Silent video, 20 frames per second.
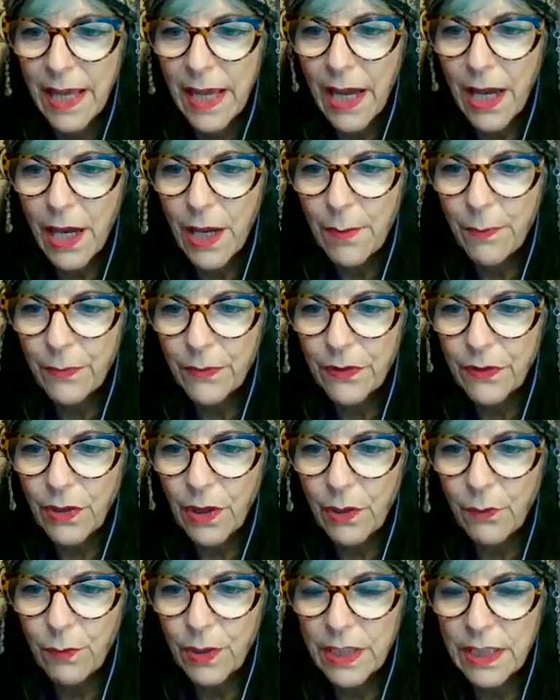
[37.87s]
So
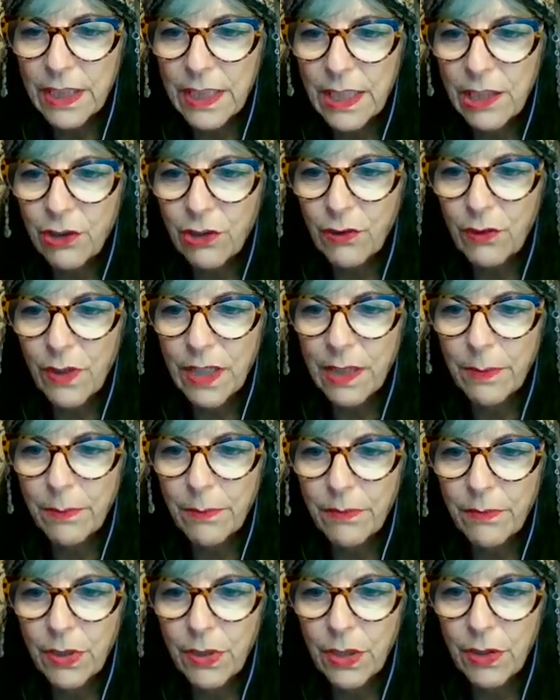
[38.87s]
I really need you, and
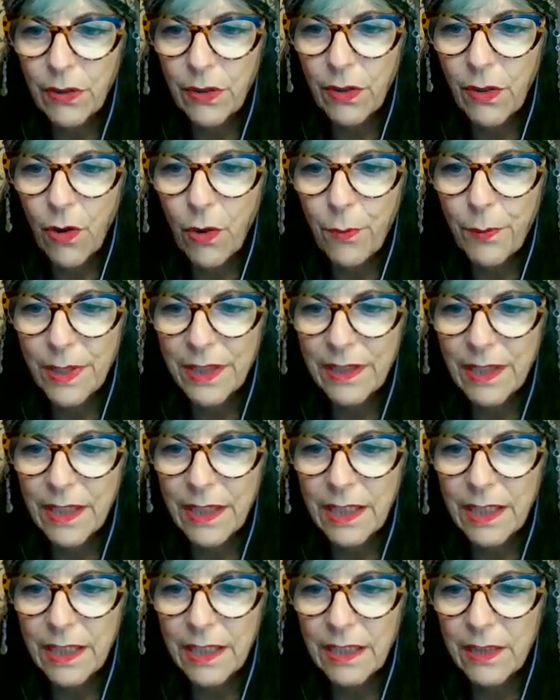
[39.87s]
I'm hoping that
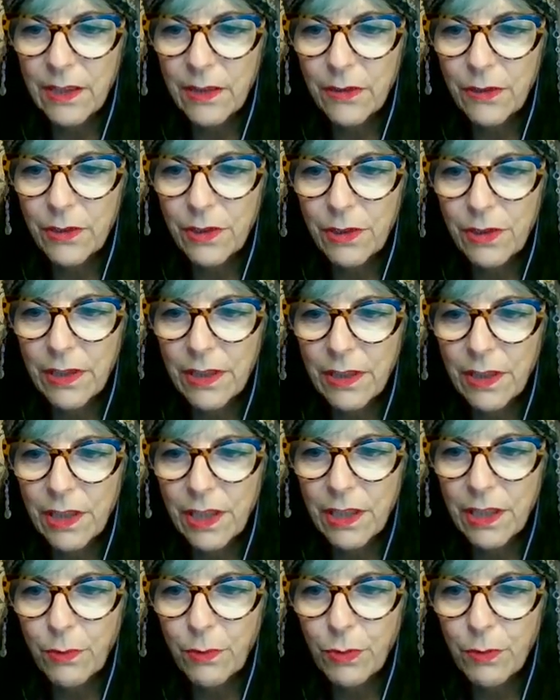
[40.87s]
I can, I'm
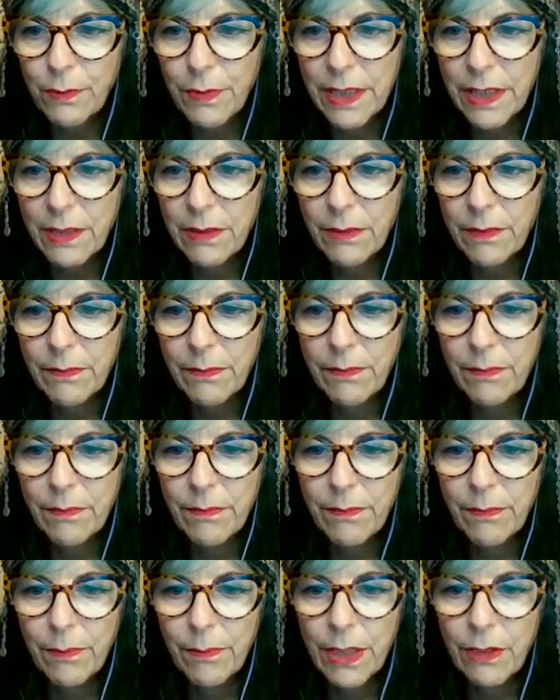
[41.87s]
going to put my
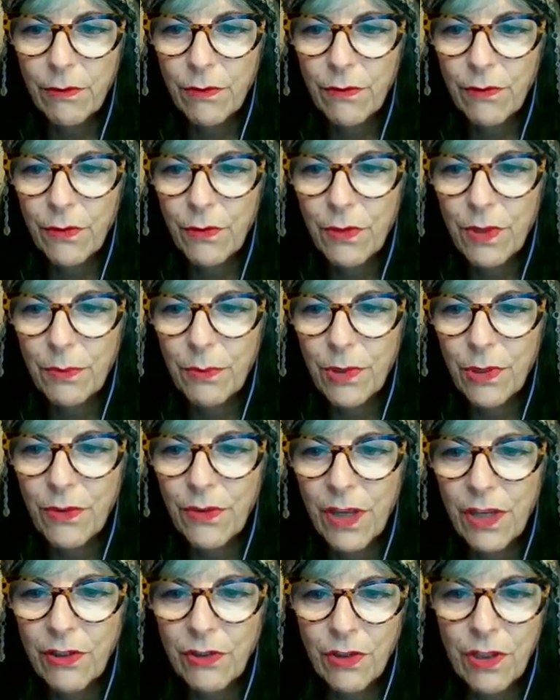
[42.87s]
microphone up there.
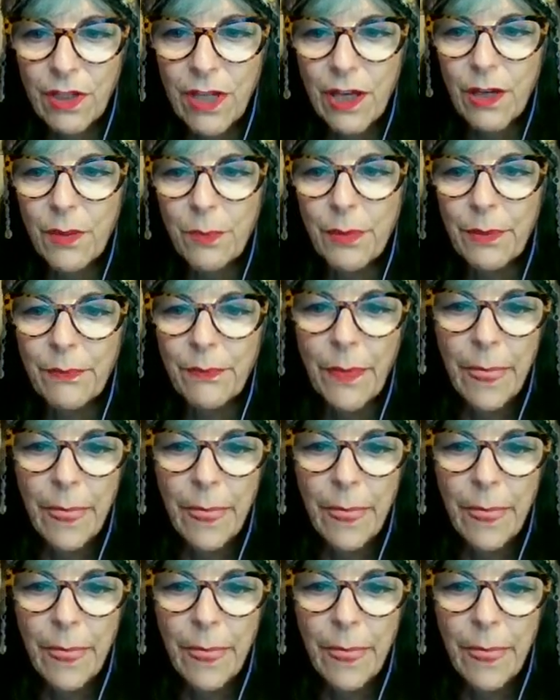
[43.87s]
That should help.